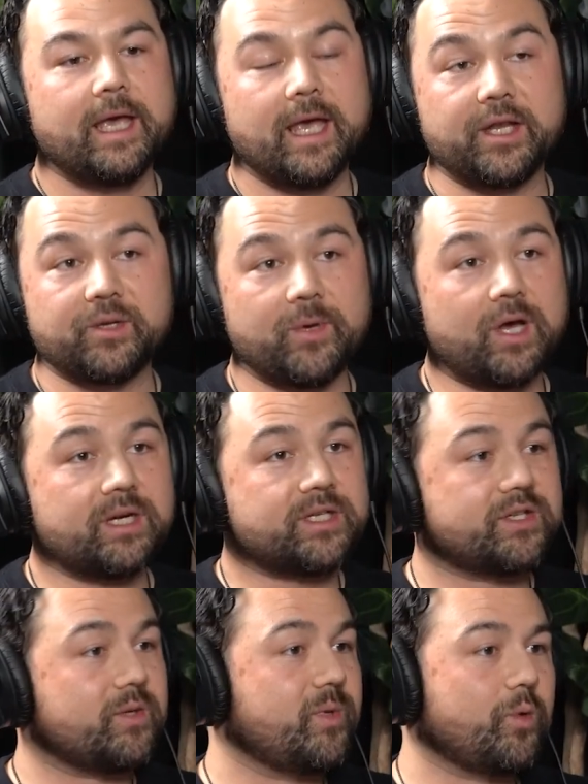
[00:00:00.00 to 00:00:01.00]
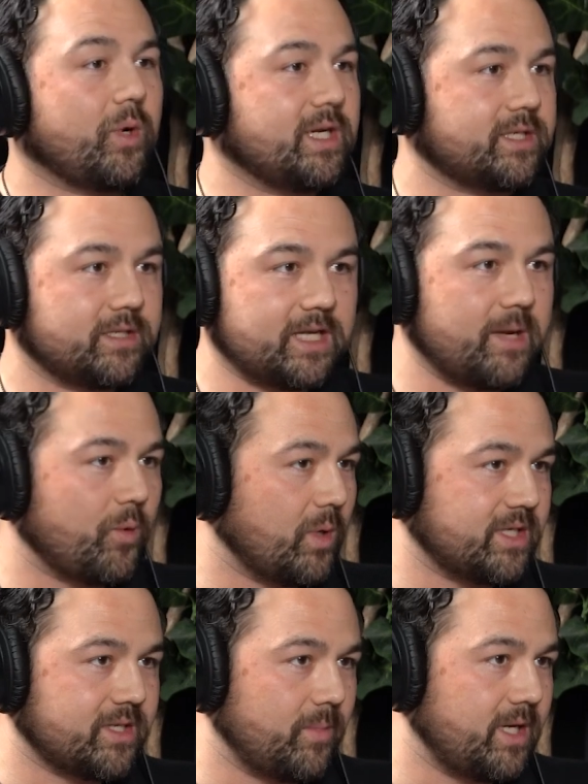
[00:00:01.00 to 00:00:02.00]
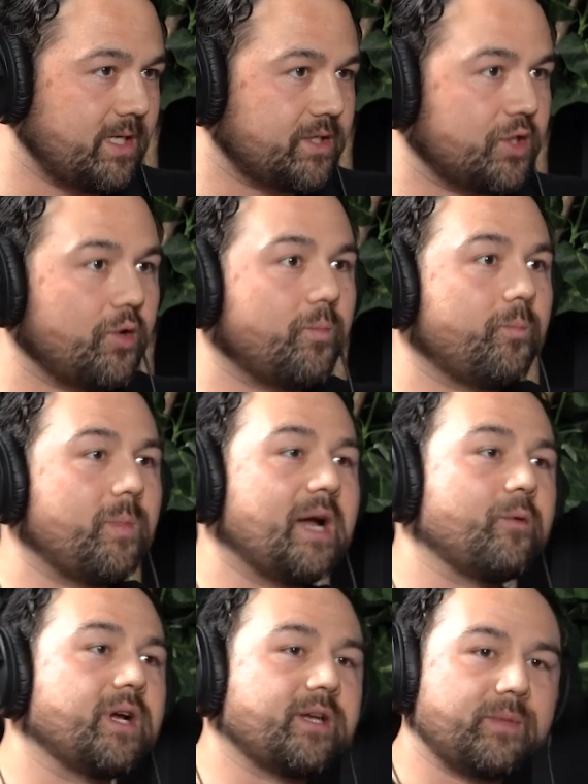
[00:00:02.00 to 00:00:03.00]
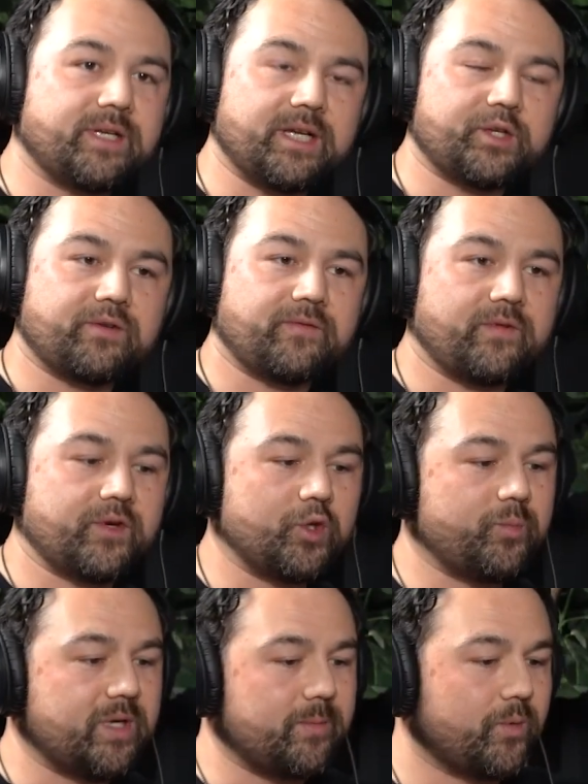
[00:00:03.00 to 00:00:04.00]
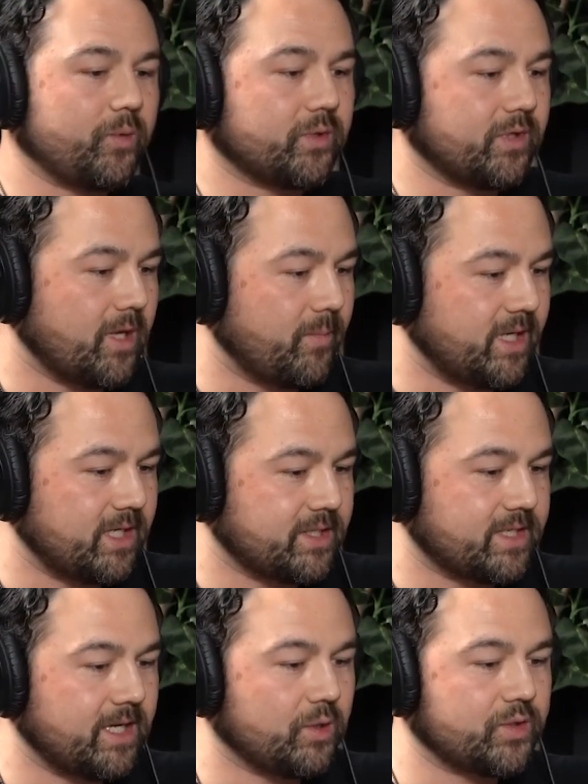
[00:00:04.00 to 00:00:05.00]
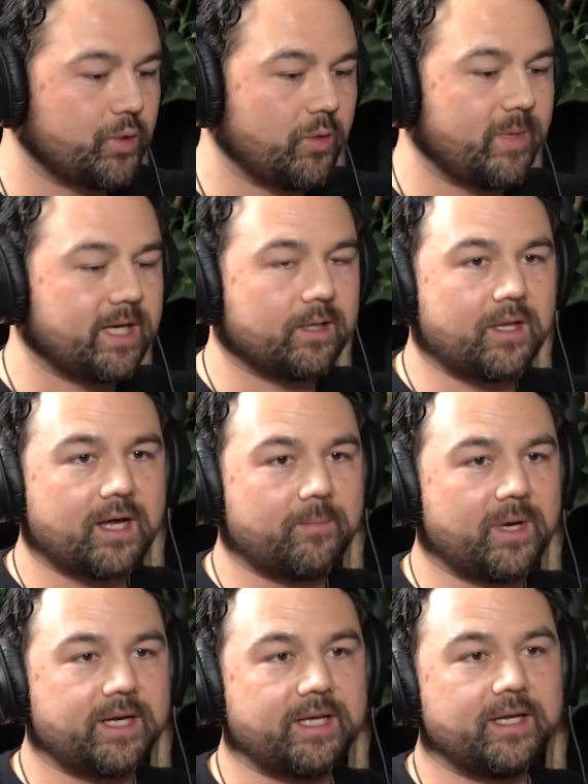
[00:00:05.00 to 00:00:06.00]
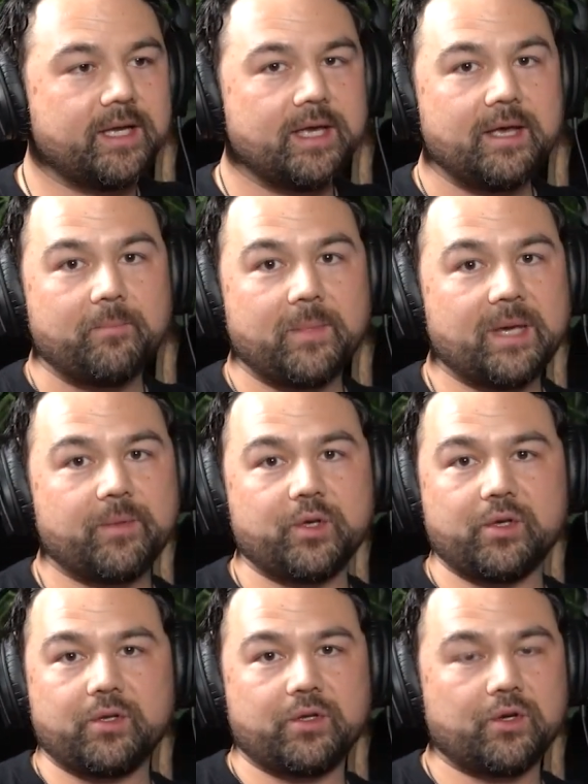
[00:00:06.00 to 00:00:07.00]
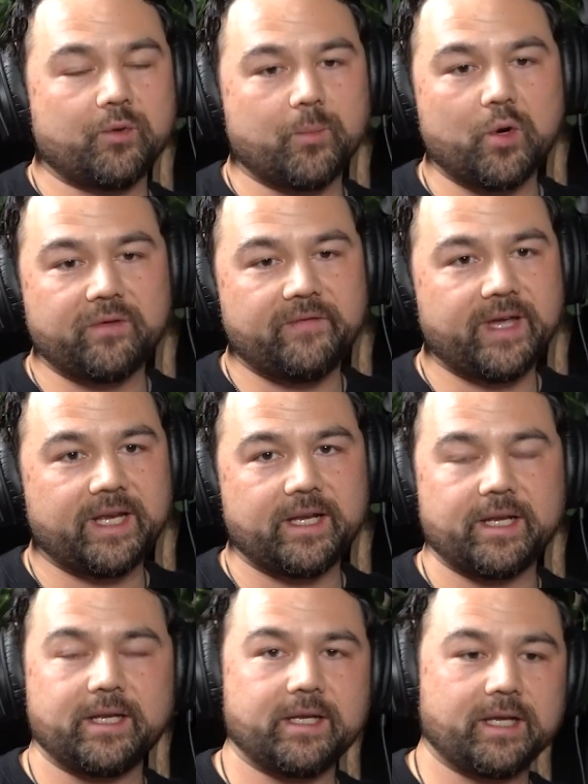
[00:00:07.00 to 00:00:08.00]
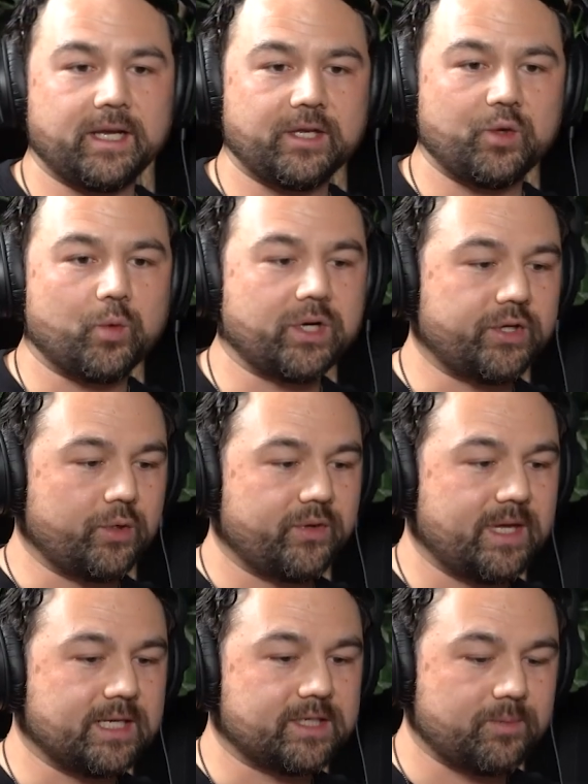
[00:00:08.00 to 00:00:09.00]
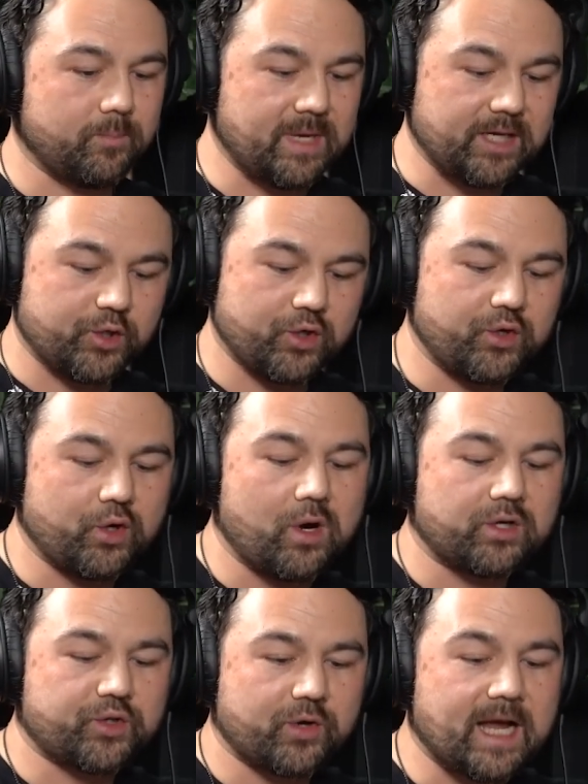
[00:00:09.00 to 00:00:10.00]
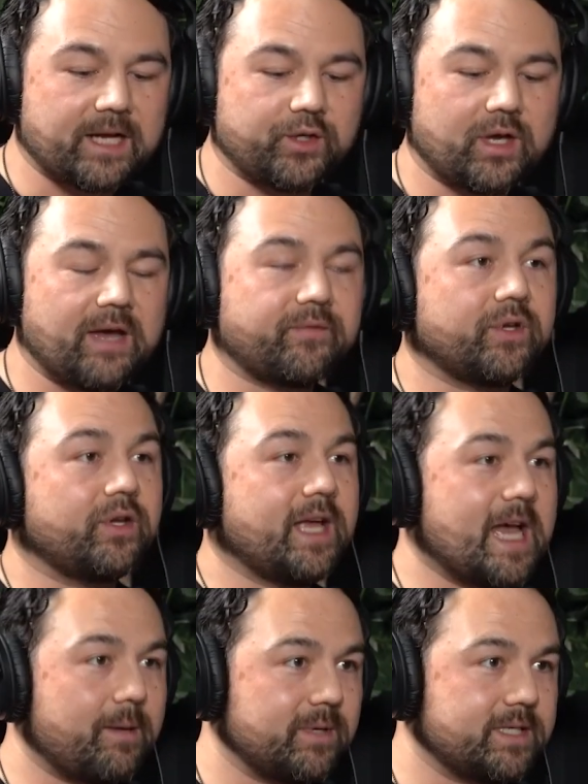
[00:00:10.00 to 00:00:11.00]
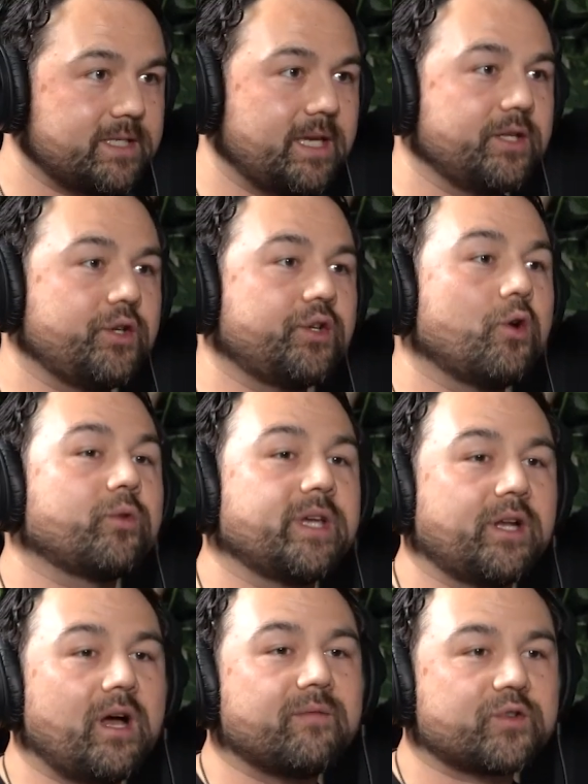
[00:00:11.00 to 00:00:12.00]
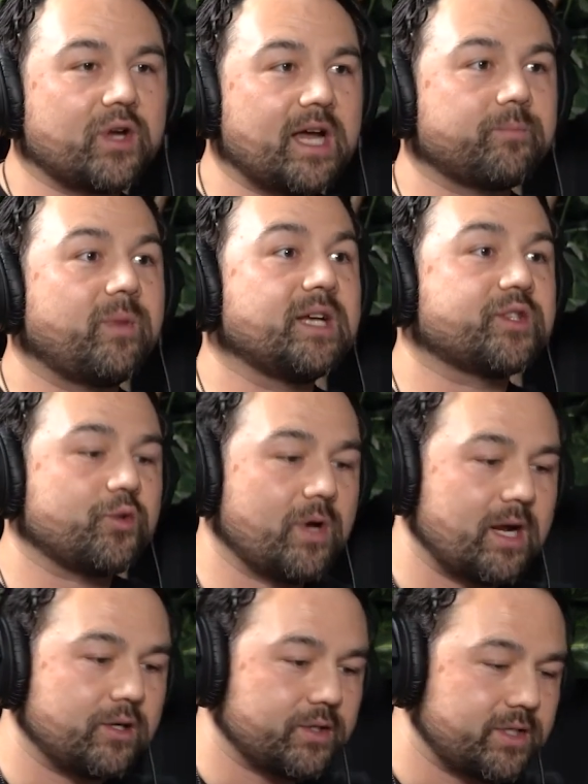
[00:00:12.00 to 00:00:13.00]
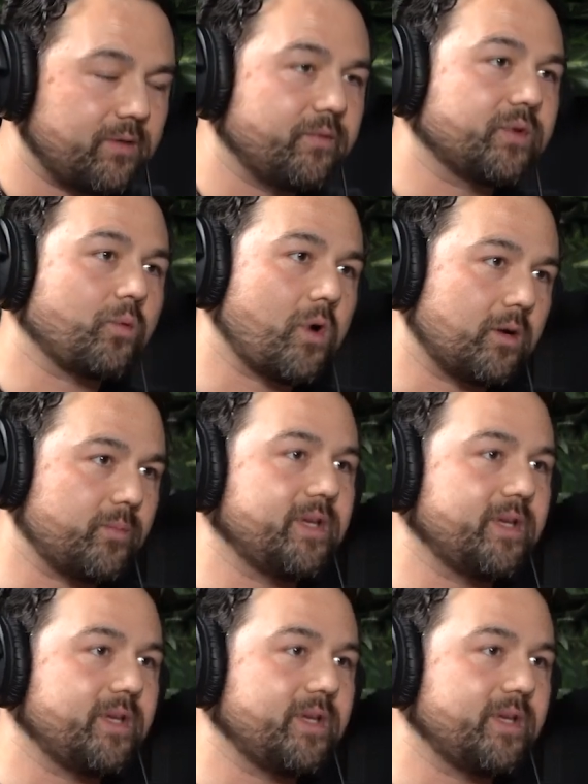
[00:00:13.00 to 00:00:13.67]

And to be honest, it's a big waste of time and waste of money. So my recommendation for new people coming into sales who are making a lot of money, maybe you're motivated and you want to do things, make sure you're on track, you have good habits, and you don't get off track by surrounding yourself with the wrong